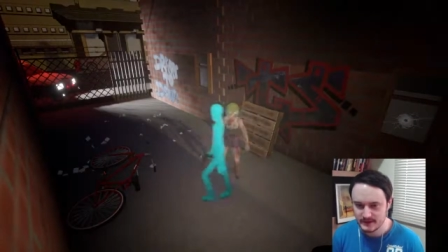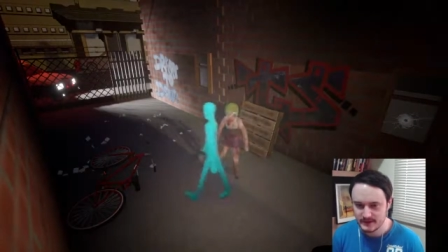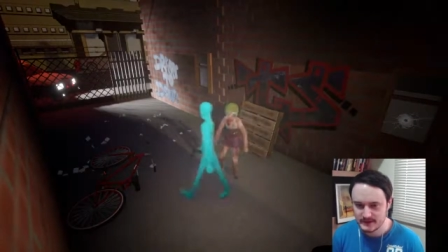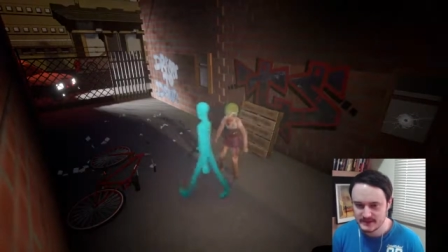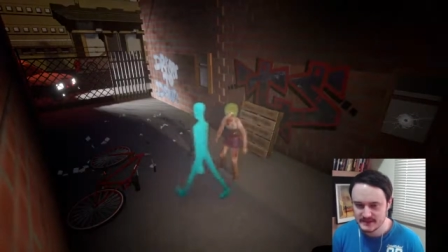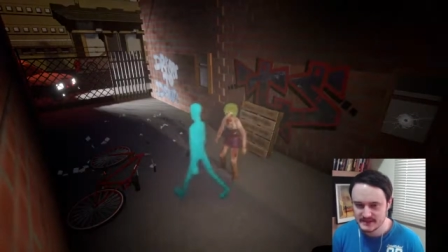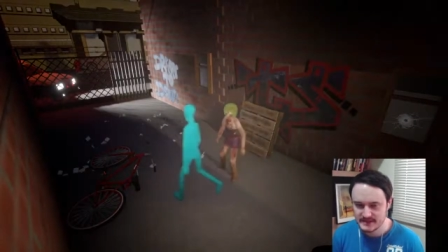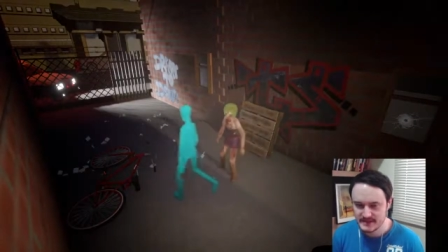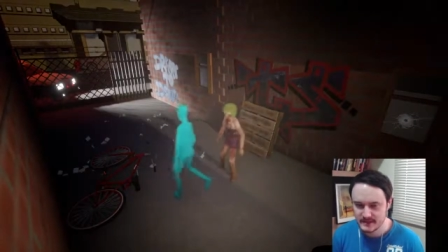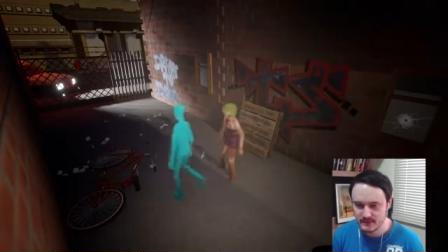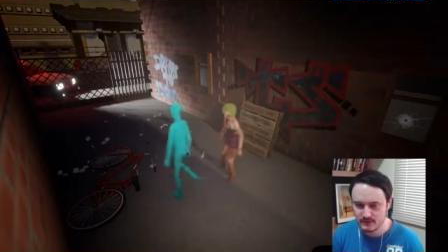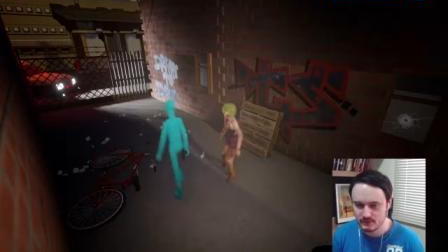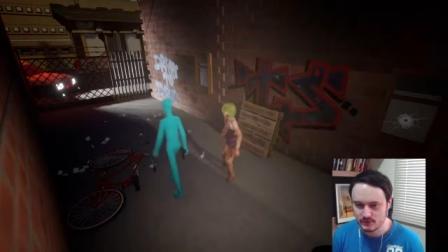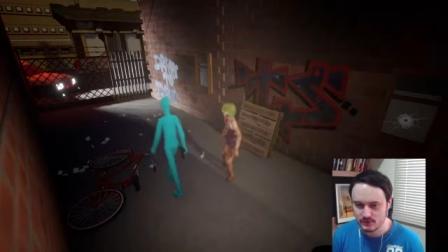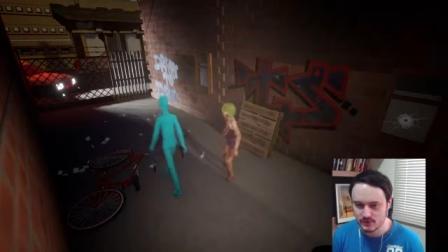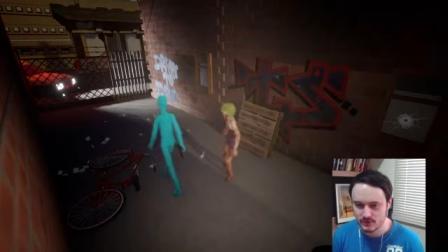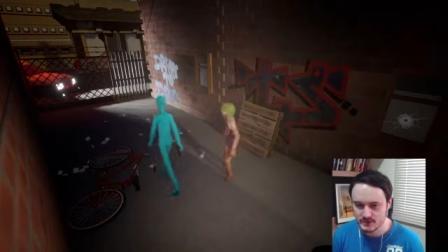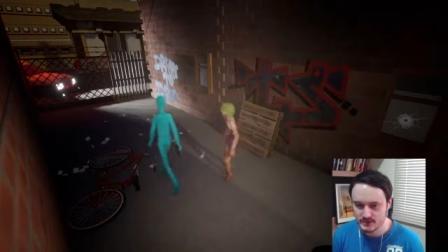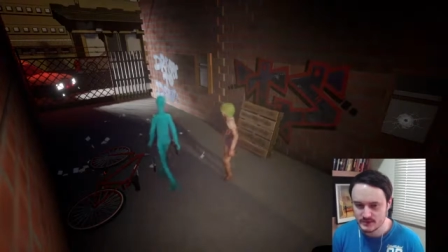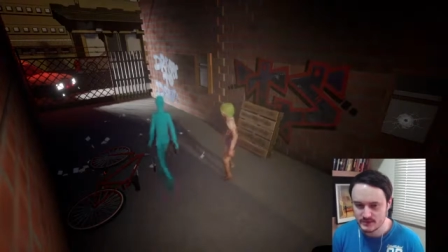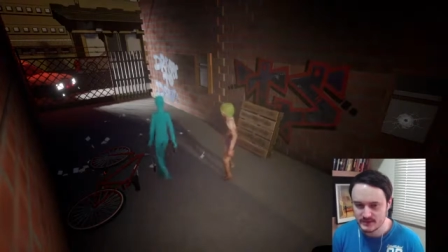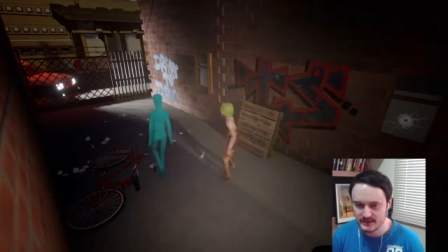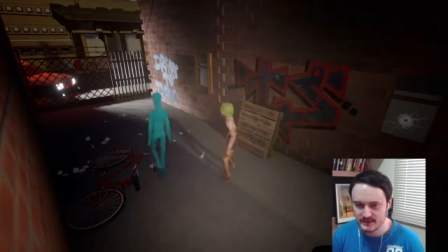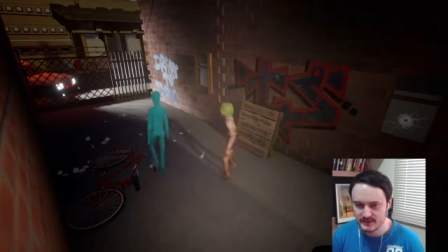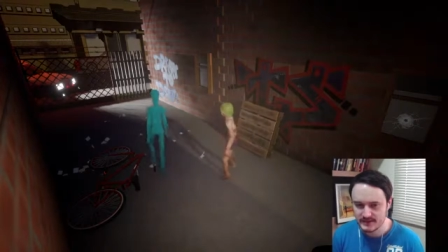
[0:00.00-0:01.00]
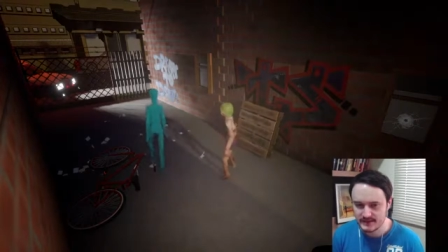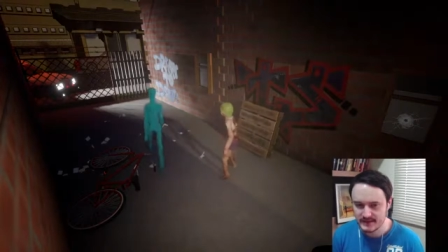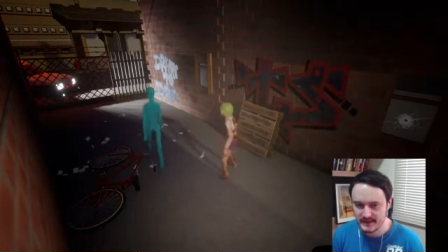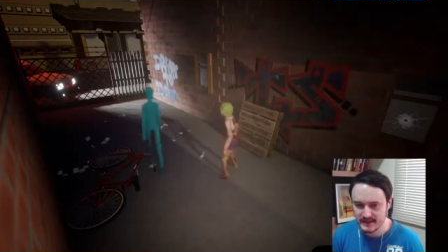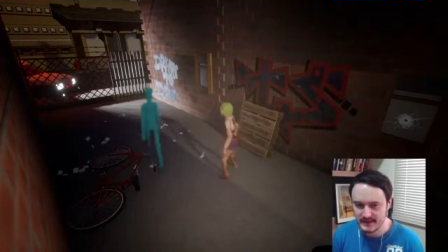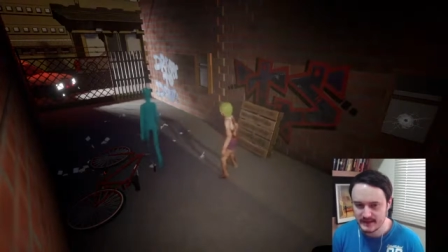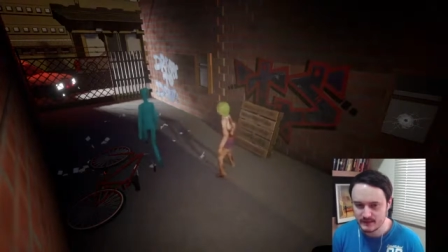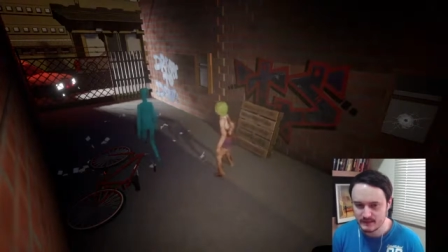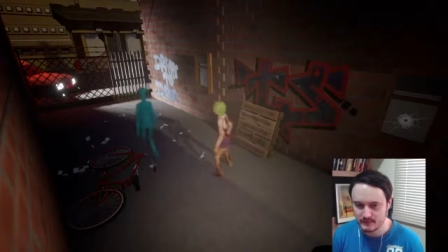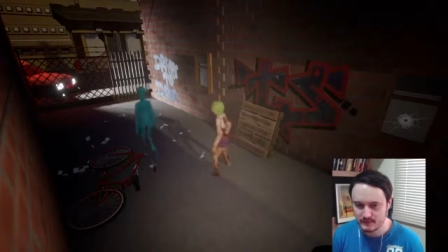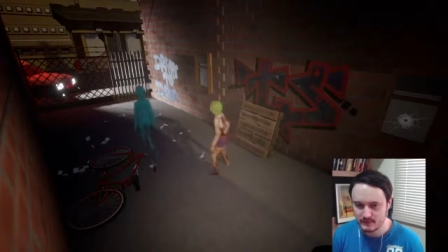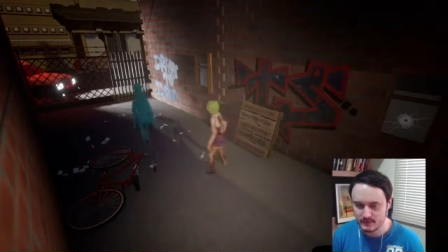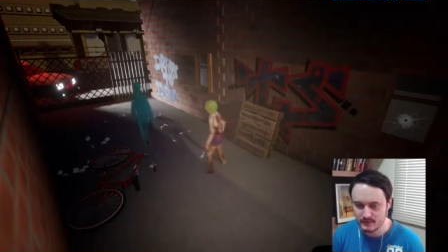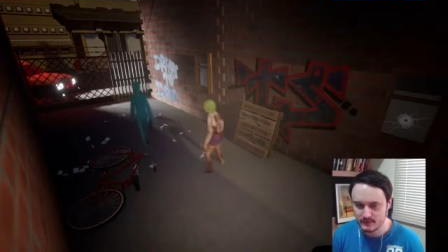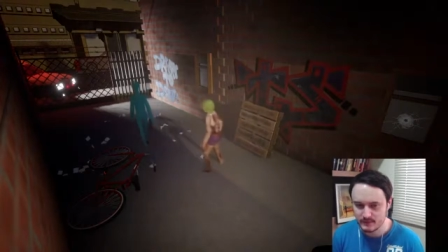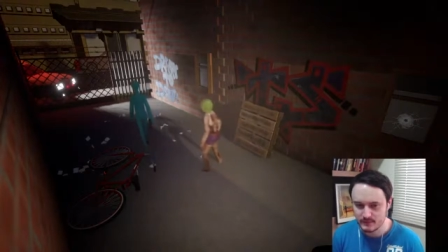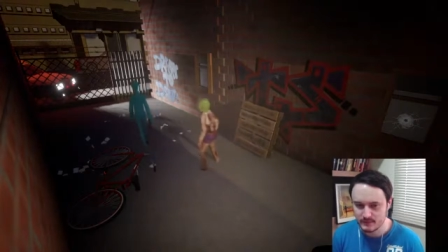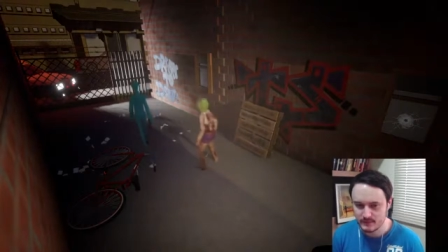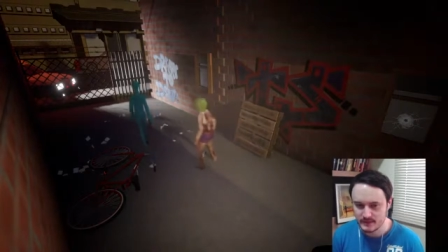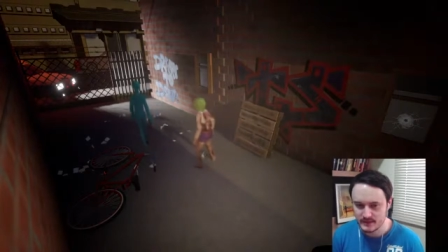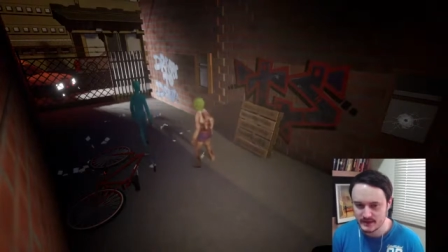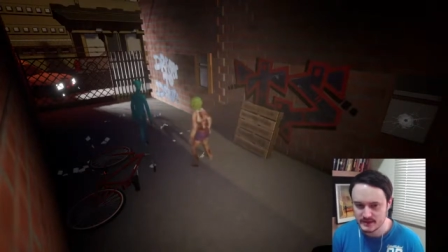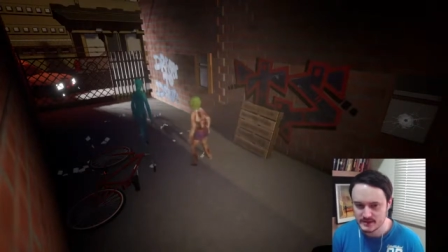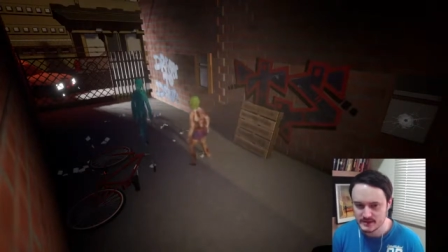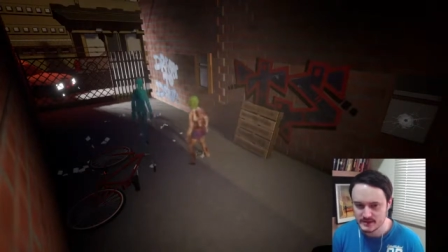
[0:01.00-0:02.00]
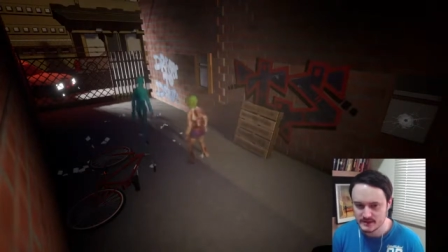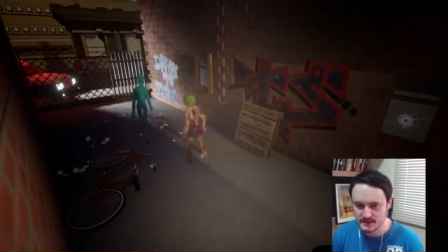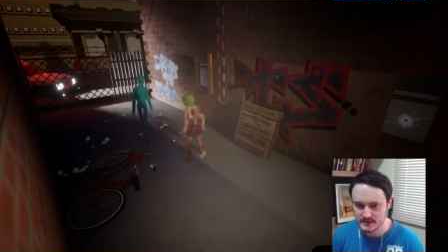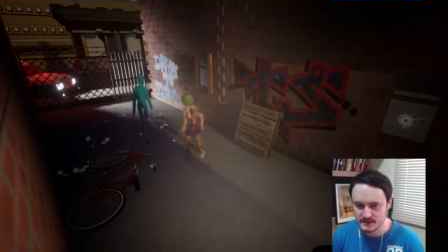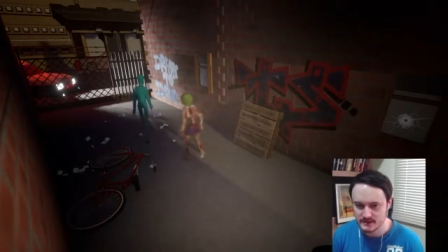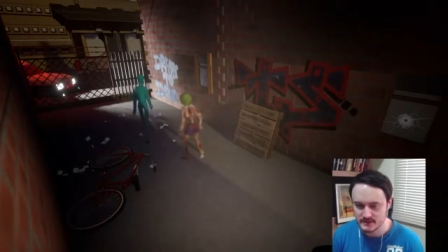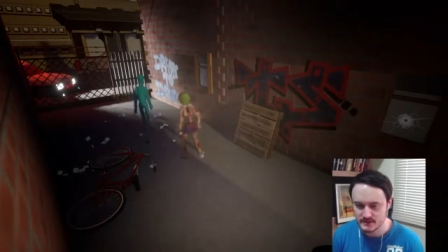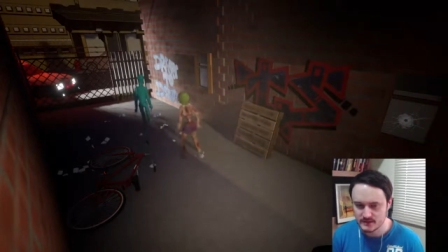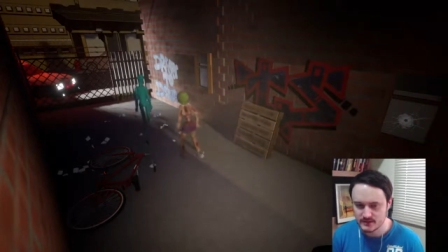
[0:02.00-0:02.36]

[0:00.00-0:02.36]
let's see how close we need to get before this